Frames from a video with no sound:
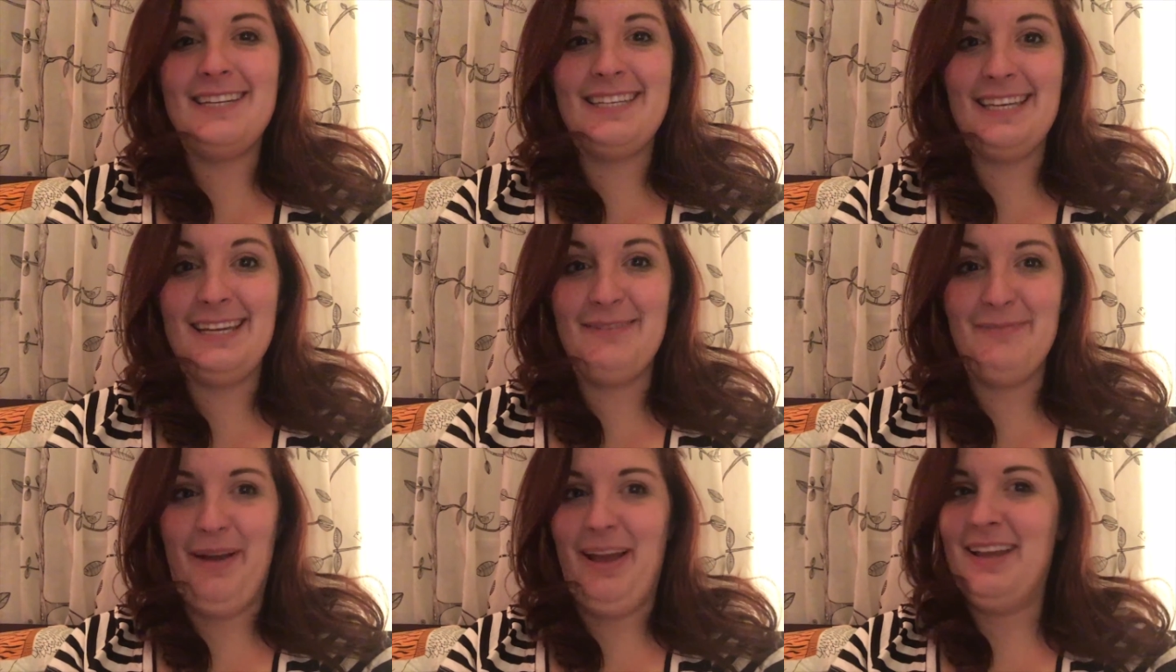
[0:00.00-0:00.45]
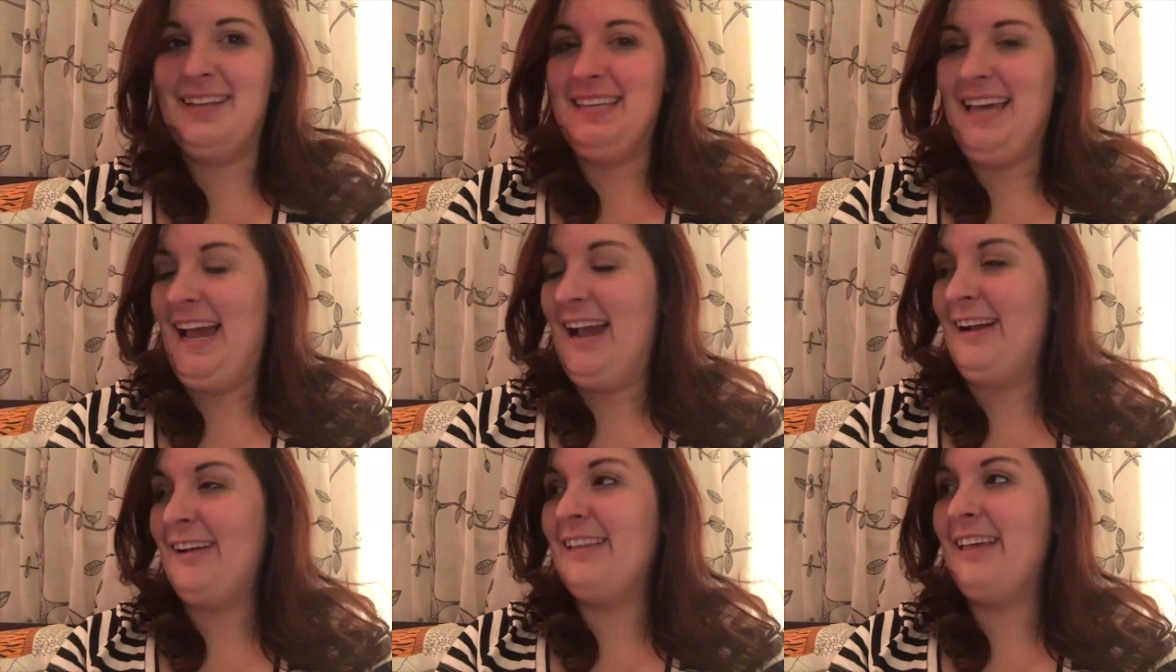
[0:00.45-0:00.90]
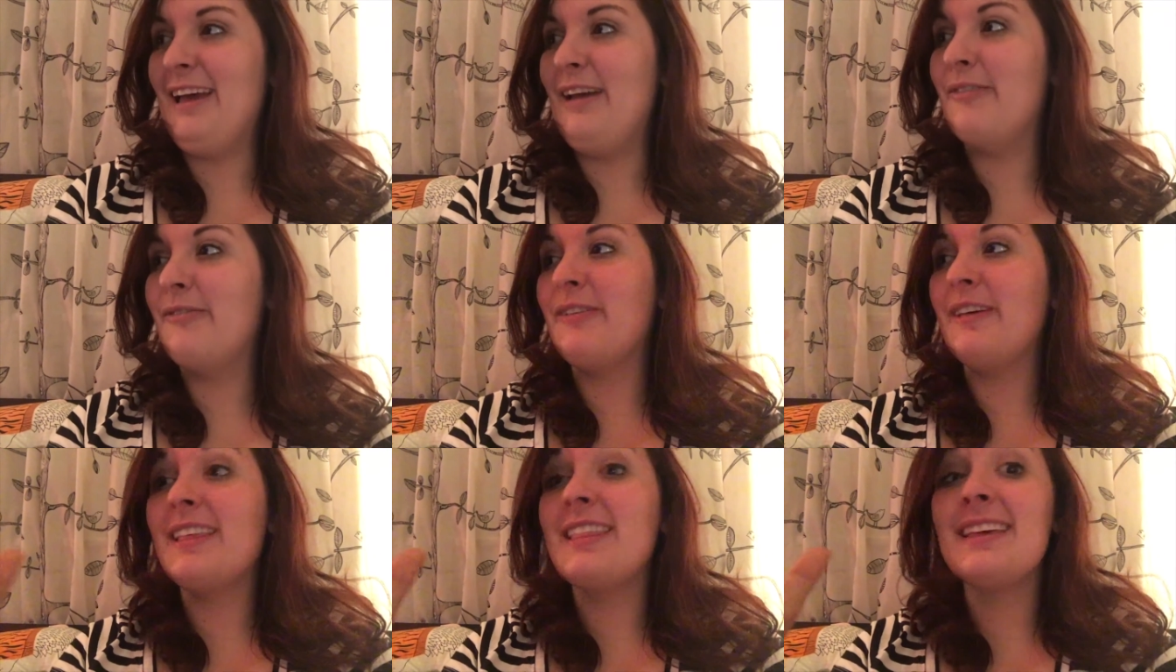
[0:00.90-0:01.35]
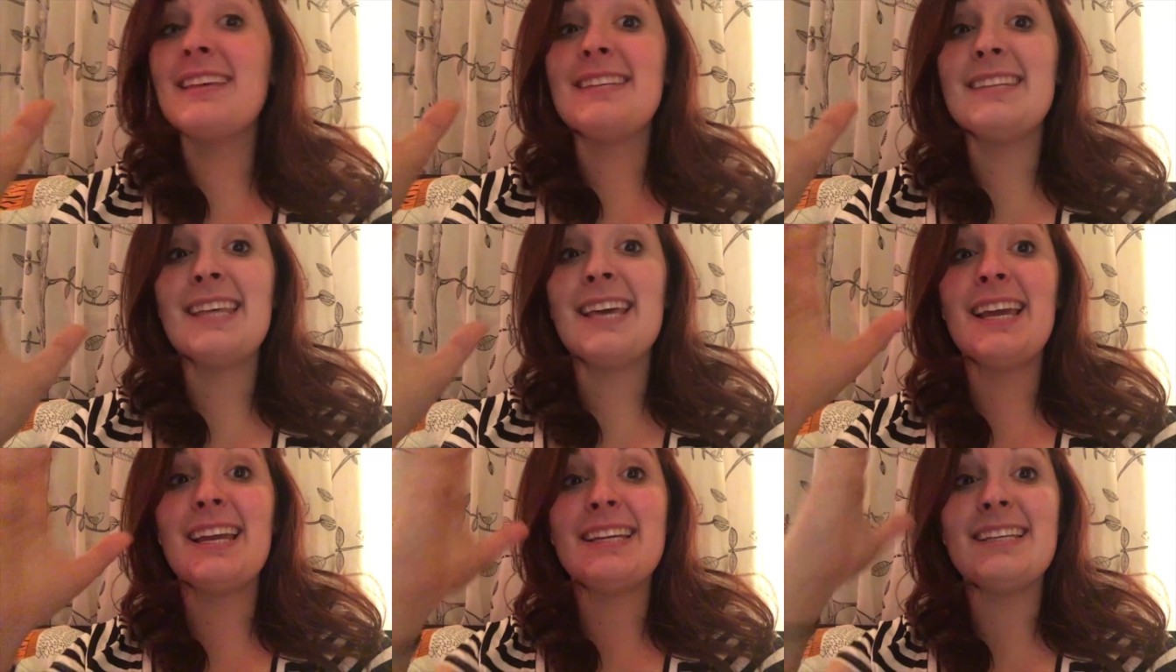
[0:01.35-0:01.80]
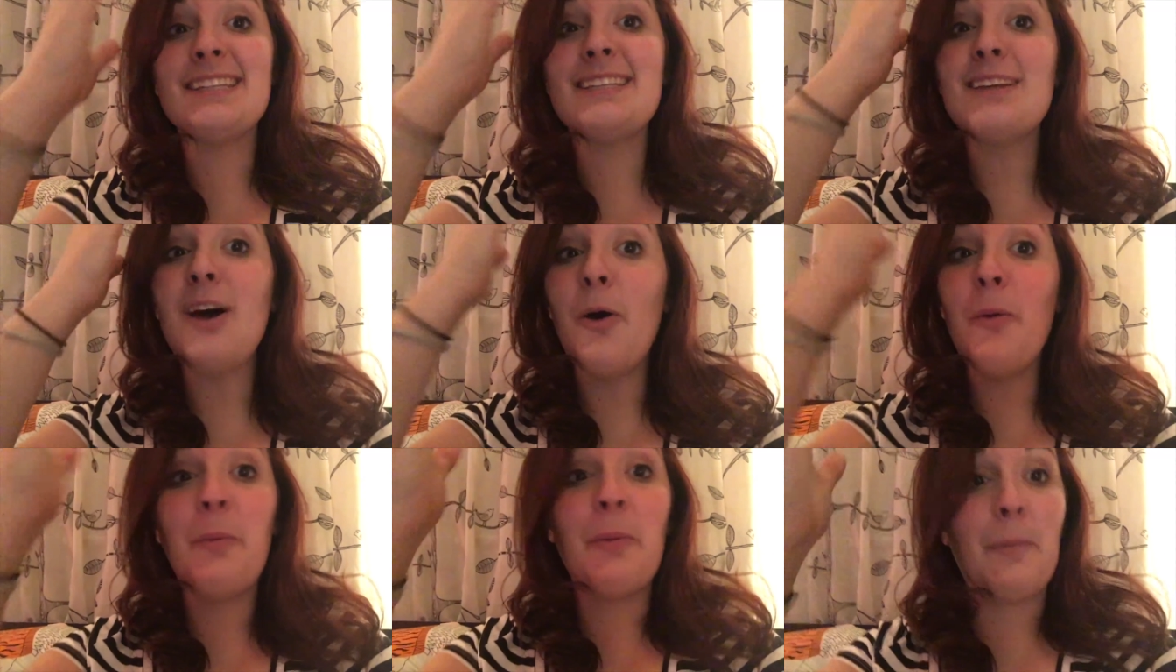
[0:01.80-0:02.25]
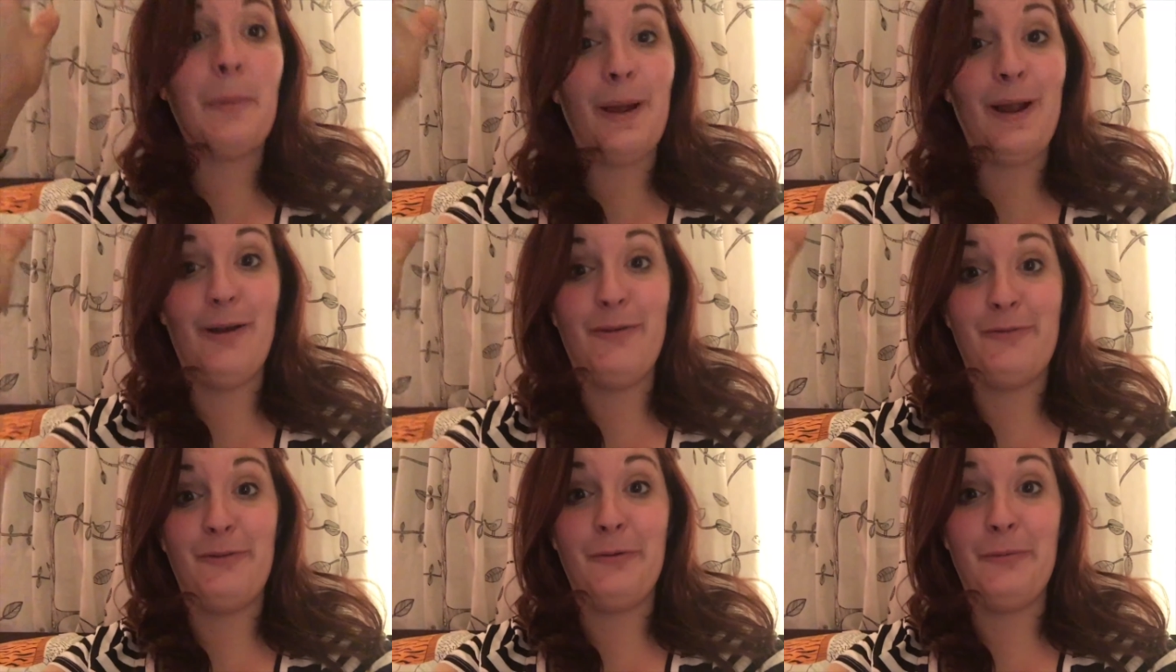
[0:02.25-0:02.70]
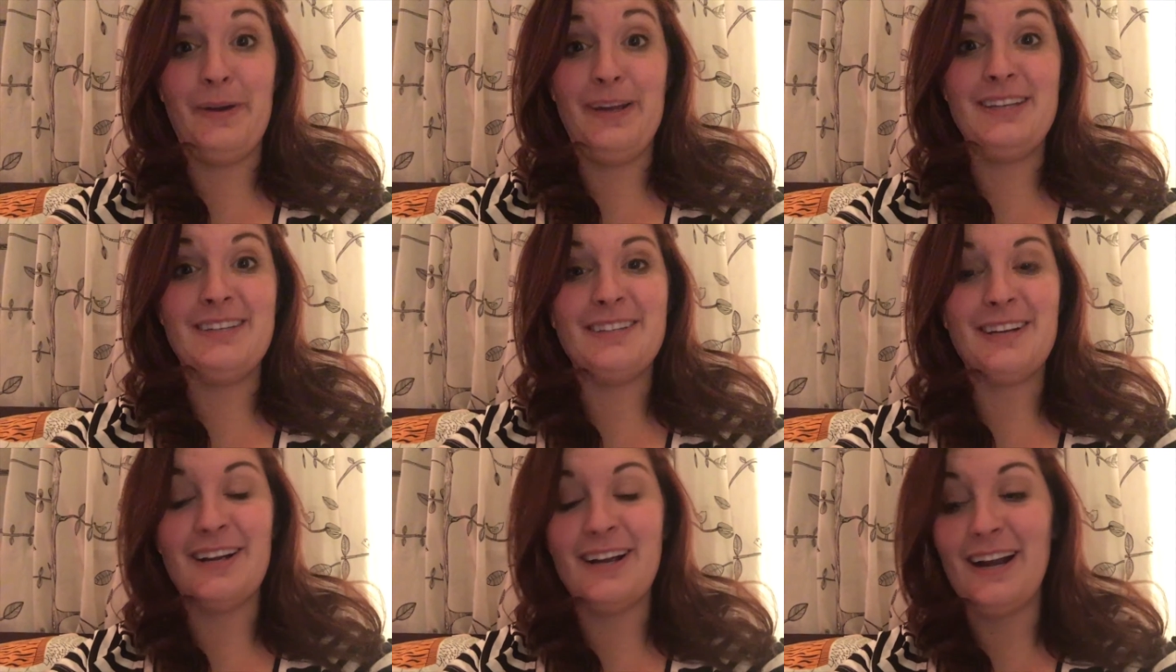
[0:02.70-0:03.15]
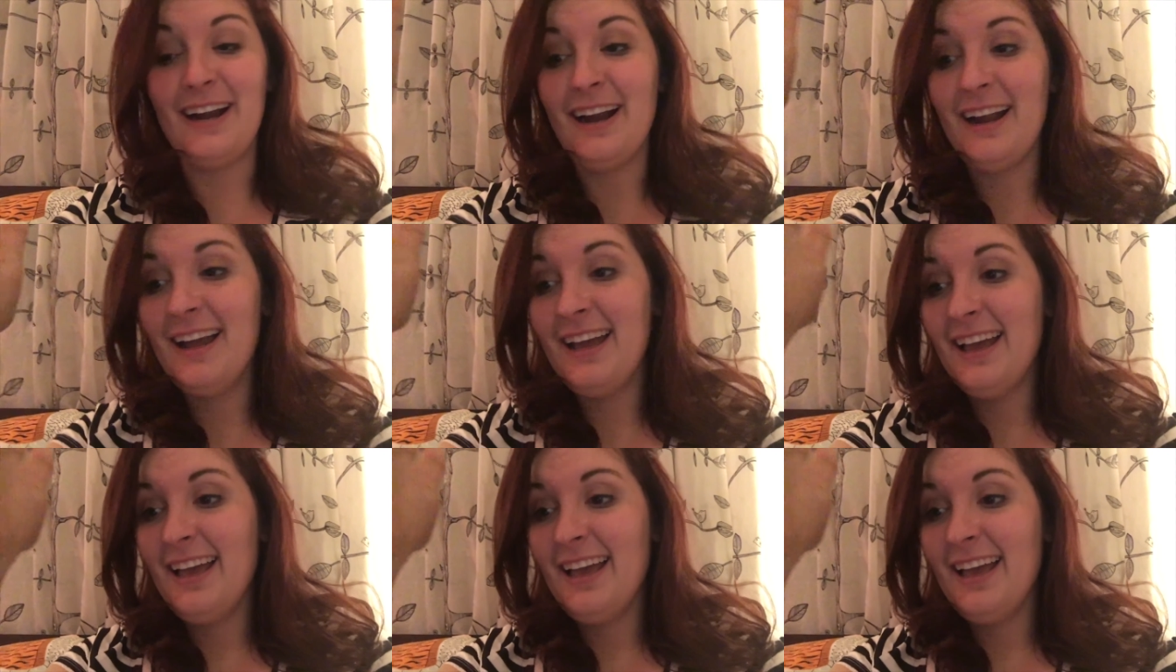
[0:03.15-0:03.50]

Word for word: seen in my entire life. Like, this thing is so prepared for winter,